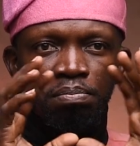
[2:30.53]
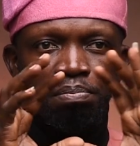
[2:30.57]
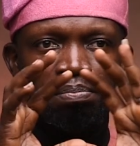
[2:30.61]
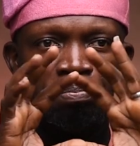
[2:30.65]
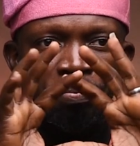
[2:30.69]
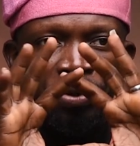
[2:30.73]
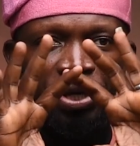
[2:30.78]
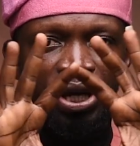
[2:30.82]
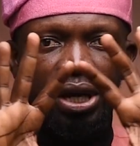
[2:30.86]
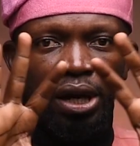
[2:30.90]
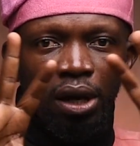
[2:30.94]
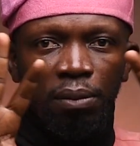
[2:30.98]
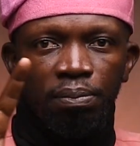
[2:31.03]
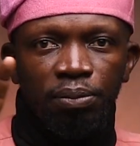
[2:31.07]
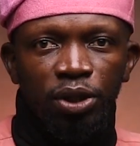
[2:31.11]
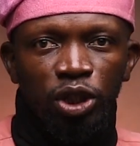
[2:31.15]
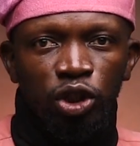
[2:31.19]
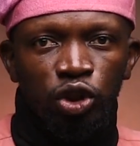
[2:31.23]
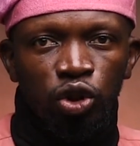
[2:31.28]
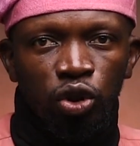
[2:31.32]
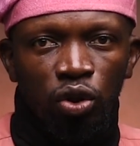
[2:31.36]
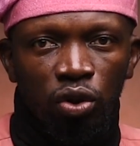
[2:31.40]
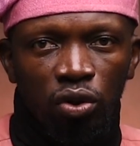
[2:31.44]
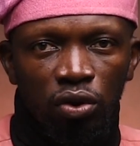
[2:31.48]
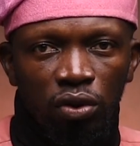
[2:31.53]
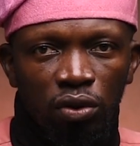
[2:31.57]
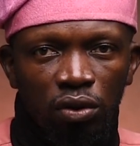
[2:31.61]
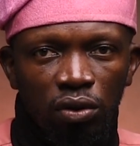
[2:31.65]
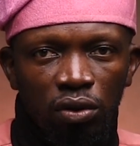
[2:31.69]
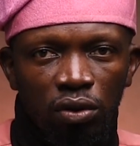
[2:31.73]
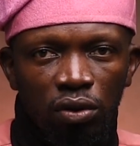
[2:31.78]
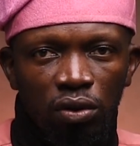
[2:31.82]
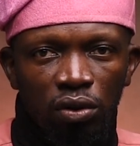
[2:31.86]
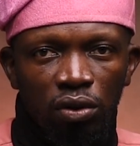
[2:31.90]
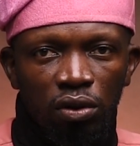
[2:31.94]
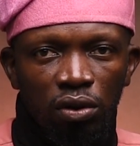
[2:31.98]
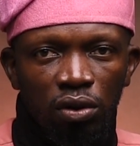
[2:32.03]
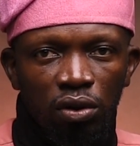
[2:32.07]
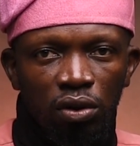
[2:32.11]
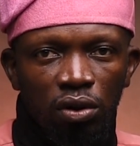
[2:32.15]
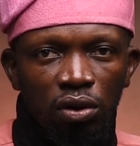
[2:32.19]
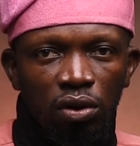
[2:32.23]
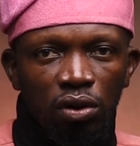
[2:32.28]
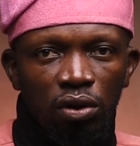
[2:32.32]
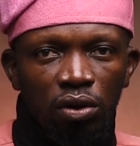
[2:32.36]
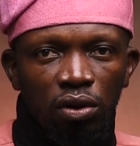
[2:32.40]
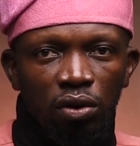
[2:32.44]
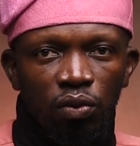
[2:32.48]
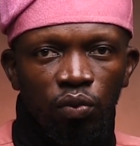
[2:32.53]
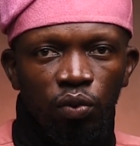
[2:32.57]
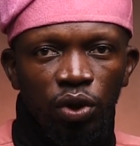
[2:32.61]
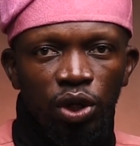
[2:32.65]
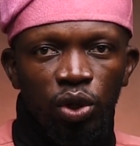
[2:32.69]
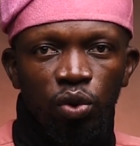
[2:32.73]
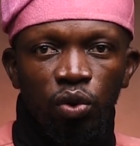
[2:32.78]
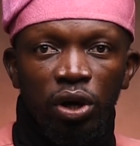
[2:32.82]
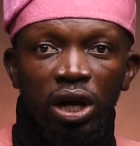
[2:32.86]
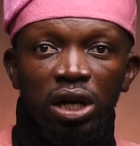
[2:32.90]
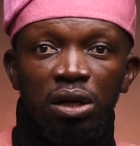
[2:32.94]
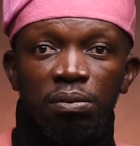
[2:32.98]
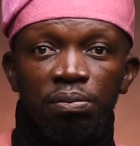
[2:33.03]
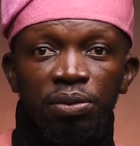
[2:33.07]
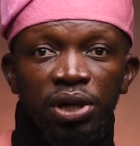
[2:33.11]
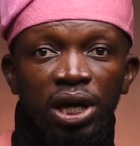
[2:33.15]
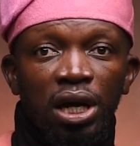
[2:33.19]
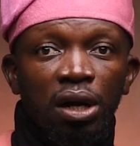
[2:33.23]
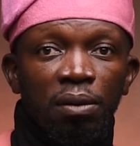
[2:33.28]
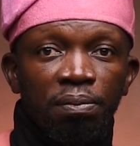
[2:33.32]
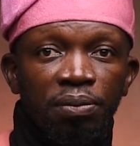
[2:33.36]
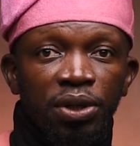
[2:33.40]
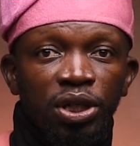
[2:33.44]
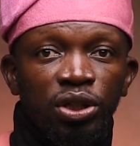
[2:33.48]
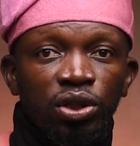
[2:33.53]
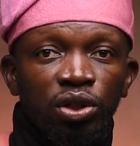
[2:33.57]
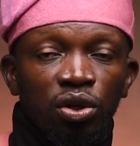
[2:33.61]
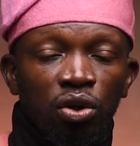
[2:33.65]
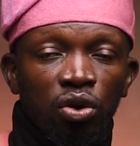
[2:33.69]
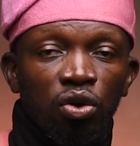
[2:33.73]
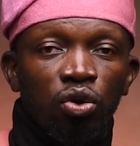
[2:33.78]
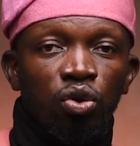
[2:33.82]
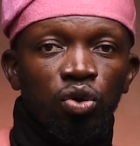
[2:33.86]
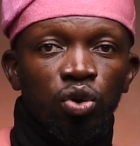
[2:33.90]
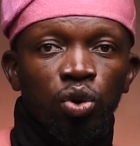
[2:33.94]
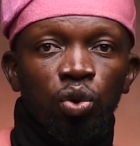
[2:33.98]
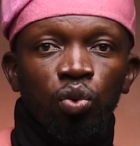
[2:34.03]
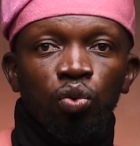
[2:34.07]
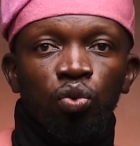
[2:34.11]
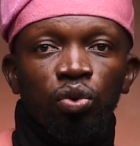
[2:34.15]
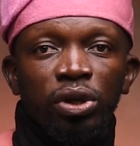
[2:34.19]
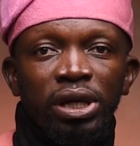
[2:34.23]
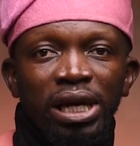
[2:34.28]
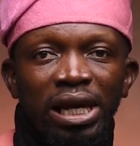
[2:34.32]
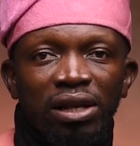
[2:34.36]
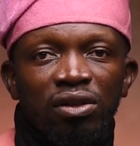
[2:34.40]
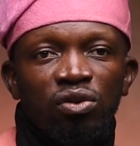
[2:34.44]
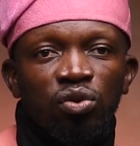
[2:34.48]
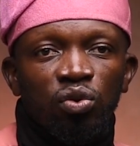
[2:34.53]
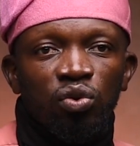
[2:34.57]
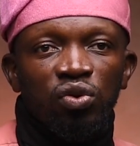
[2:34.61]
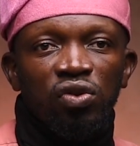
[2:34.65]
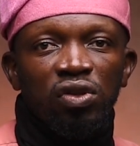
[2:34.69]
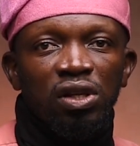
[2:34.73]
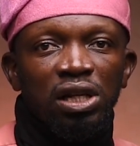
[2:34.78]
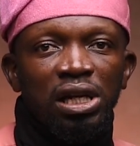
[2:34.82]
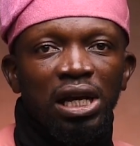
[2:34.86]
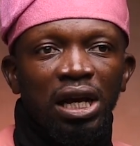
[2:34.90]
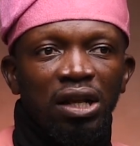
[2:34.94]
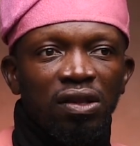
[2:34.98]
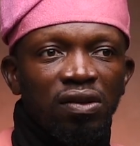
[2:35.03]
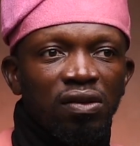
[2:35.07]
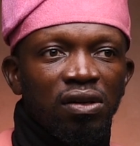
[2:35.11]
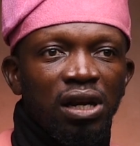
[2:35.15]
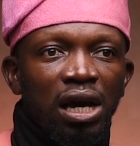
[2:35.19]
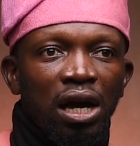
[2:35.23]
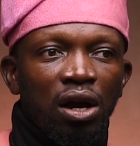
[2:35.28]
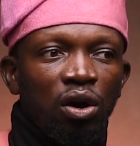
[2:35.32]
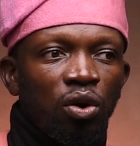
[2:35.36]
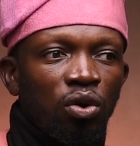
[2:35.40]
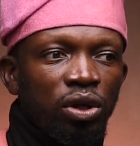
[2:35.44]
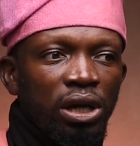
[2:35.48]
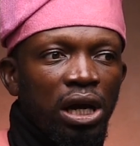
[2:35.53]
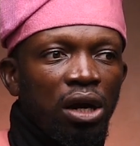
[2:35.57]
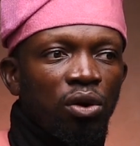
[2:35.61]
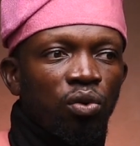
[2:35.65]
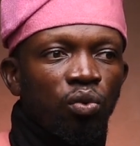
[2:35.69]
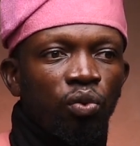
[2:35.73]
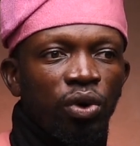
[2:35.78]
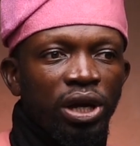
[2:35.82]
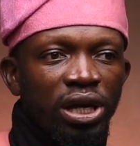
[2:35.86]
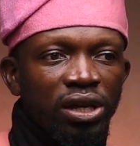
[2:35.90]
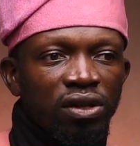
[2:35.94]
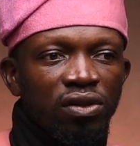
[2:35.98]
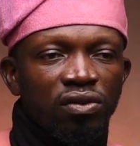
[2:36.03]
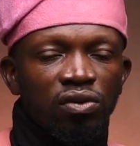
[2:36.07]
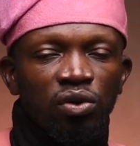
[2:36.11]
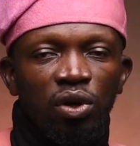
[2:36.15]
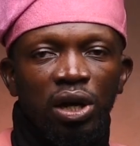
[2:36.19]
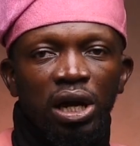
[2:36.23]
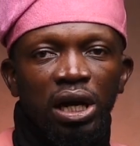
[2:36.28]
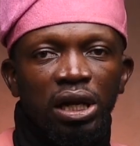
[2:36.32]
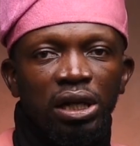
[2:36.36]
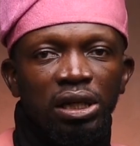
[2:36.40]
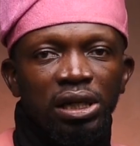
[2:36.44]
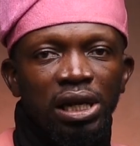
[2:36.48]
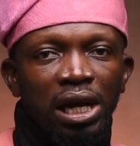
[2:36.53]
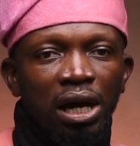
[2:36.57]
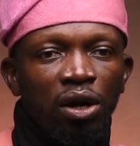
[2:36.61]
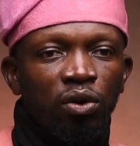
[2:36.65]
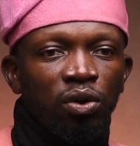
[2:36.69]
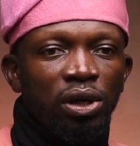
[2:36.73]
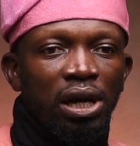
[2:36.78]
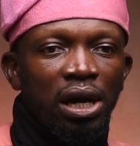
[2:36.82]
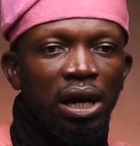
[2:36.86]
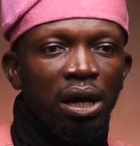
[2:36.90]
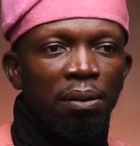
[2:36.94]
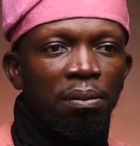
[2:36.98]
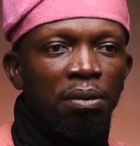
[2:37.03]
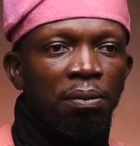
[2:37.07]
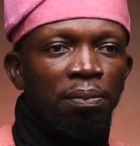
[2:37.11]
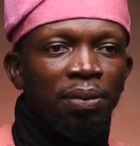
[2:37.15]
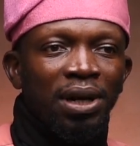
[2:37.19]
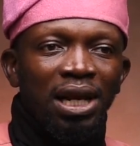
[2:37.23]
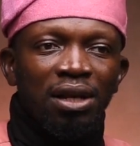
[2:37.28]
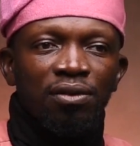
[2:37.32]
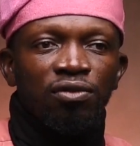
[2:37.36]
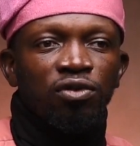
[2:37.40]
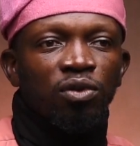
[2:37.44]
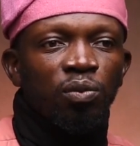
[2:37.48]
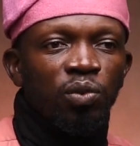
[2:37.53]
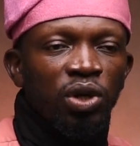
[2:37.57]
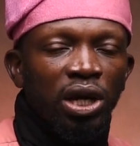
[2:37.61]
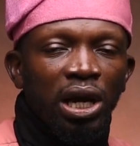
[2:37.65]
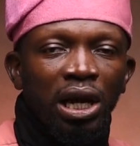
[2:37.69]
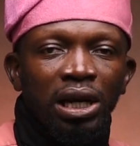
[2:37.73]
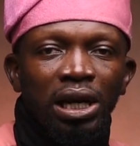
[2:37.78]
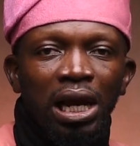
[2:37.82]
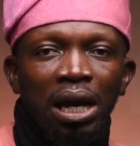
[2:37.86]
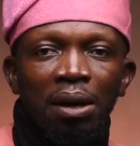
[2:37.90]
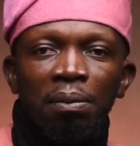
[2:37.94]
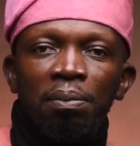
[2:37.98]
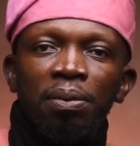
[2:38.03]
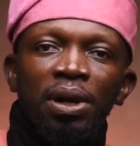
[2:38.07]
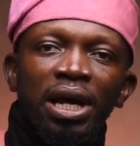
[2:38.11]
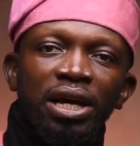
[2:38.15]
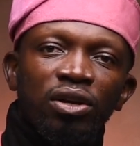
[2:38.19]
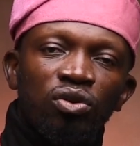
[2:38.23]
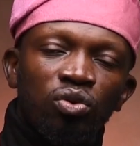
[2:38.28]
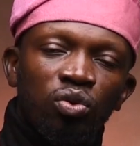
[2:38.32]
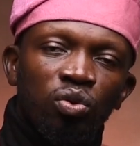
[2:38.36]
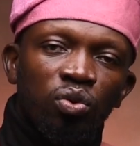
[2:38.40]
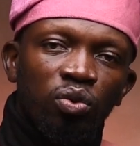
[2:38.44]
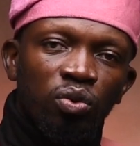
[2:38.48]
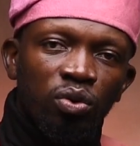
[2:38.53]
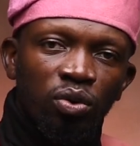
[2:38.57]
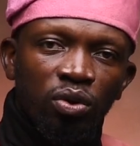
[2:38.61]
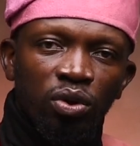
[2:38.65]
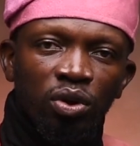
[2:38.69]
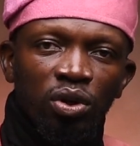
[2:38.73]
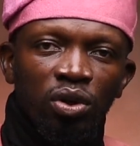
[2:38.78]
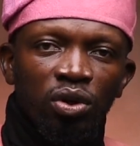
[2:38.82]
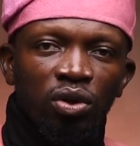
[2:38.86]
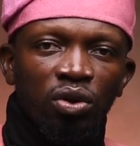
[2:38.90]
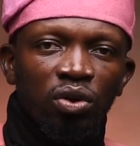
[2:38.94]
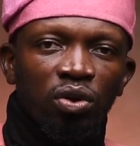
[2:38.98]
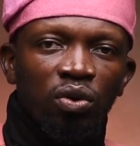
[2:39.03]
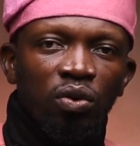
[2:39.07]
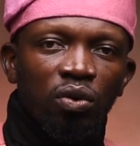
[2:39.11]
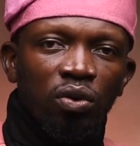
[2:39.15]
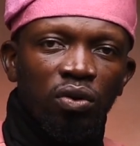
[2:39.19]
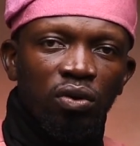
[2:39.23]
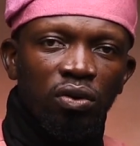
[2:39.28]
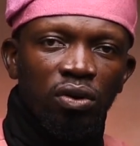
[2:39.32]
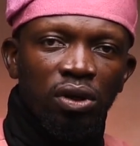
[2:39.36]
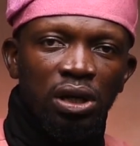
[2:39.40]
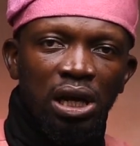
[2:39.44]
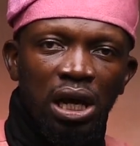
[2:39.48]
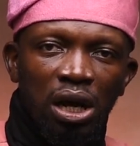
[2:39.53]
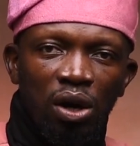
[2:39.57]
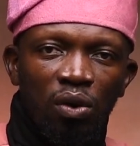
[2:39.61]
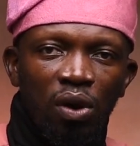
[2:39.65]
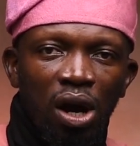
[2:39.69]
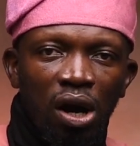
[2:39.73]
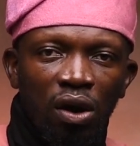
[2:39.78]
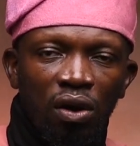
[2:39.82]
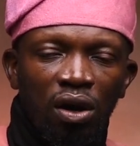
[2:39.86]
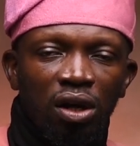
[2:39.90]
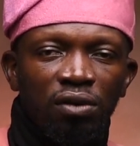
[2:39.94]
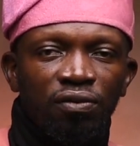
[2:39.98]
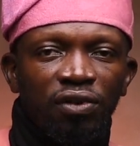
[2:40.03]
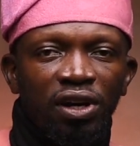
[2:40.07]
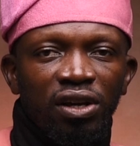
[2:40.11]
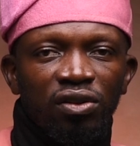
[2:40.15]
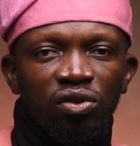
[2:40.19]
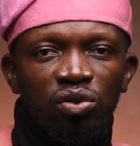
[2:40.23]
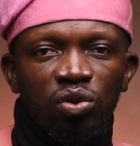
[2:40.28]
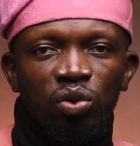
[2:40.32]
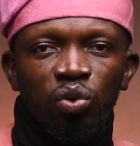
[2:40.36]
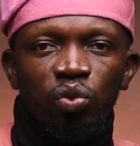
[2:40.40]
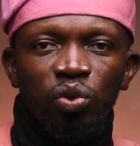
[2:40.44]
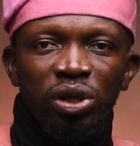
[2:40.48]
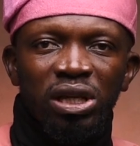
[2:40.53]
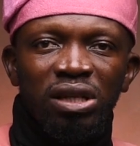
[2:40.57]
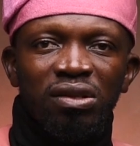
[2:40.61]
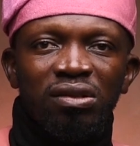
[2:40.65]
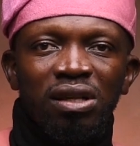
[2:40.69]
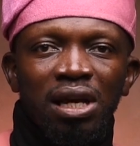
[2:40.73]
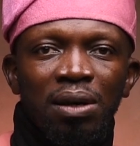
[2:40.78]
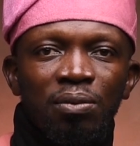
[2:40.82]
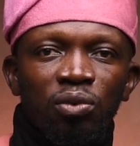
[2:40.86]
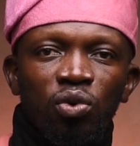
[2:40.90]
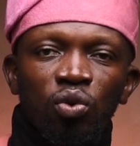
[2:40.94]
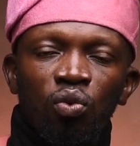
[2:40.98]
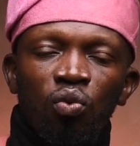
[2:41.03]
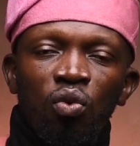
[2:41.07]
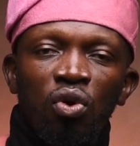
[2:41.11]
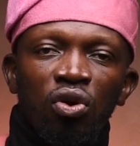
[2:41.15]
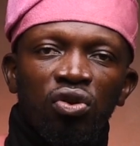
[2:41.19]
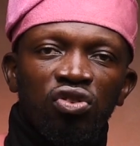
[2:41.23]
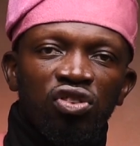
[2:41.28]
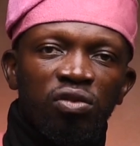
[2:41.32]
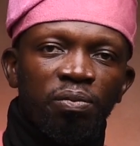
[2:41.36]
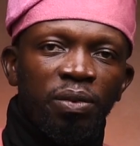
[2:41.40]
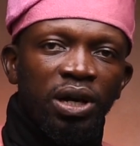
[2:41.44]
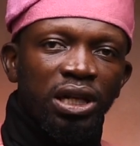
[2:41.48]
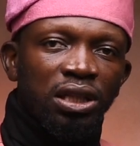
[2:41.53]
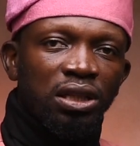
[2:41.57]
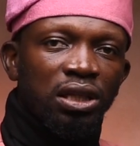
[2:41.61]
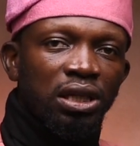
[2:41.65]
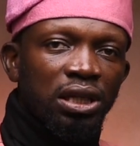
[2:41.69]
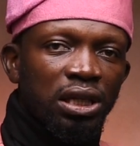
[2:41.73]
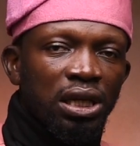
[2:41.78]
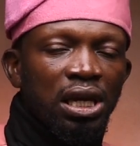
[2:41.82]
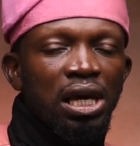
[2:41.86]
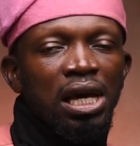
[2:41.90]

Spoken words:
the bigger picture. When you look at the bigger picture, you get to see that there are other ways there are other platforms you can apply to. Now, our advice to you is time to work smartly.